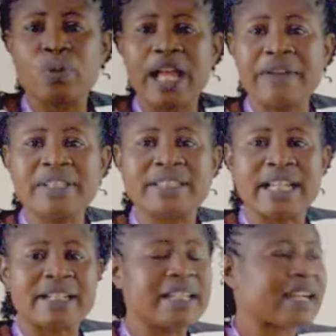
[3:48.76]
we have the
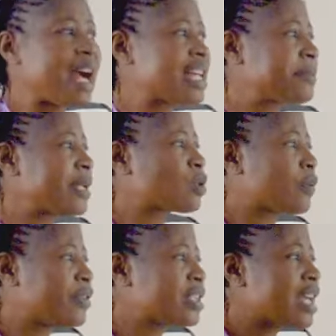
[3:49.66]
technical aspect
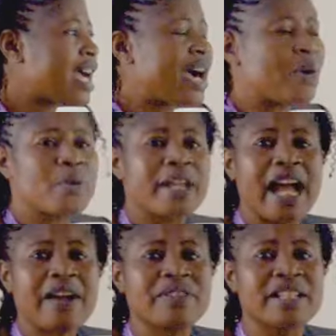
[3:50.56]
of it, and we
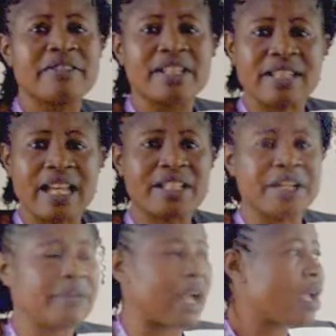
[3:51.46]
have the research
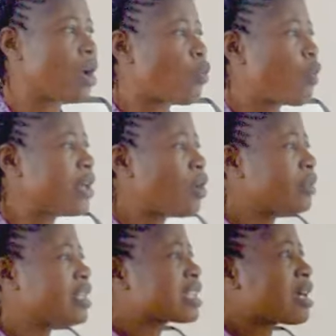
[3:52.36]
area. When
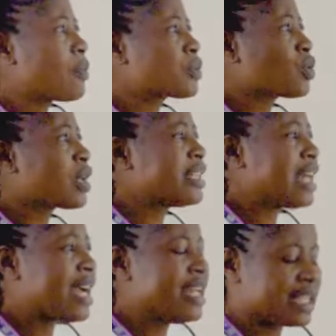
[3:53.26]
all this comes
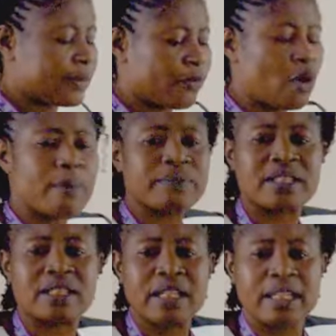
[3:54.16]
together, it
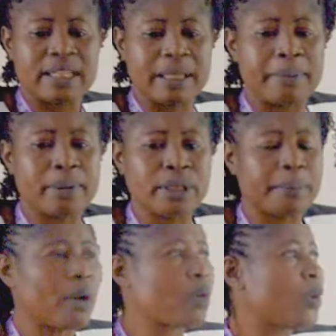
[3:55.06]
forms the
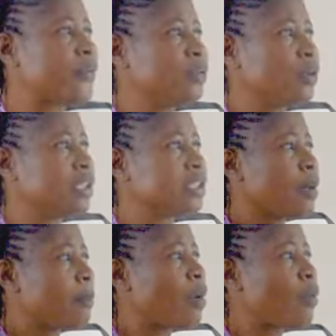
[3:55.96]
bulk of knowledge.
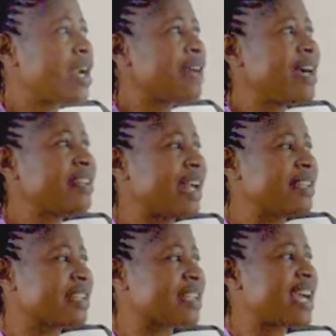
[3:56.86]
But wherever there
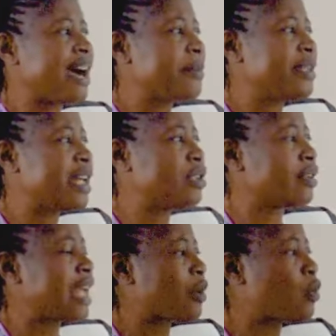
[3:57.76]
is a gap in any,
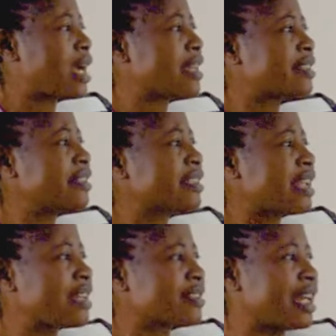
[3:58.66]
like you can see these
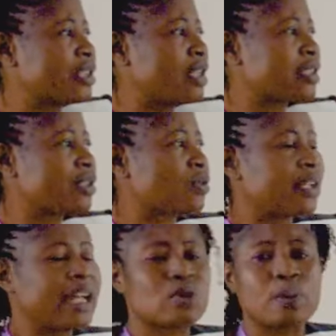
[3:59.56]
hands that join hands
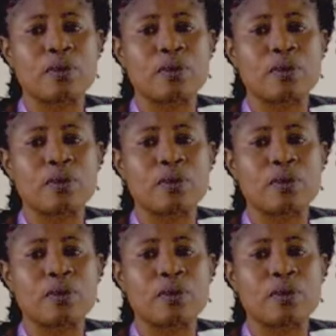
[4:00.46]
together to